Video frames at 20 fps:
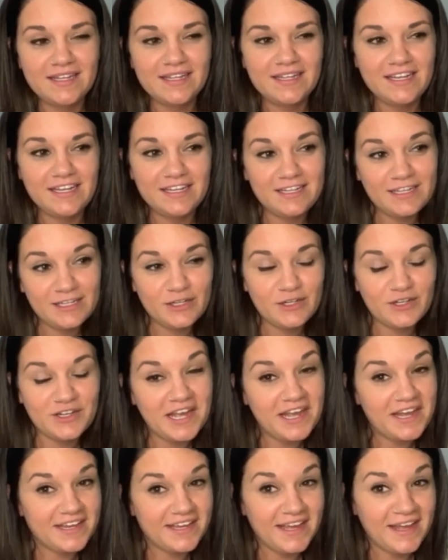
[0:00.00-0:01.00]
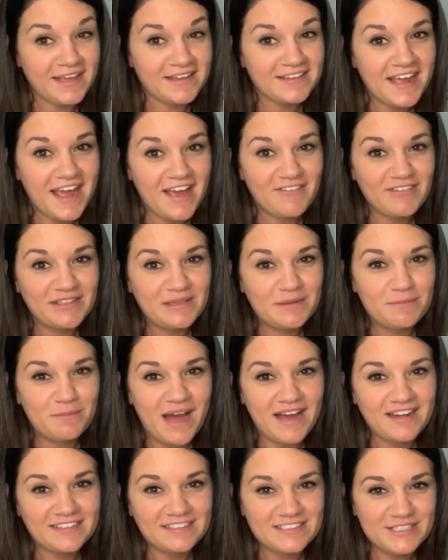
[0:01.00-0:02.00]
eating your cake and having the
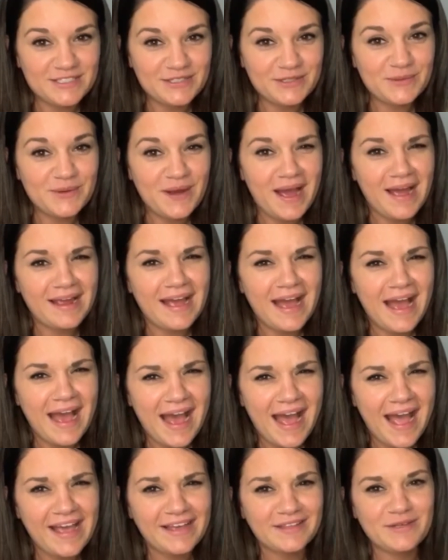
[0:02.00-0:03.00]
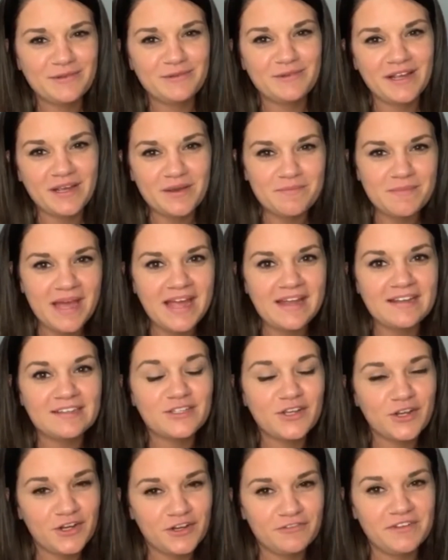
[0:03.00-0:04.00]
body too, I highly recommend
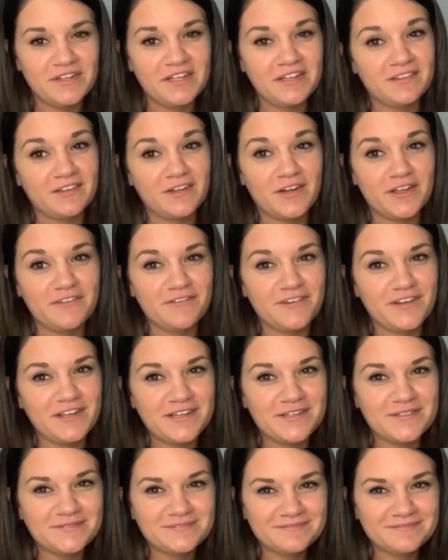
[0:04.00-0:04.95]
Caribbean 30 for you.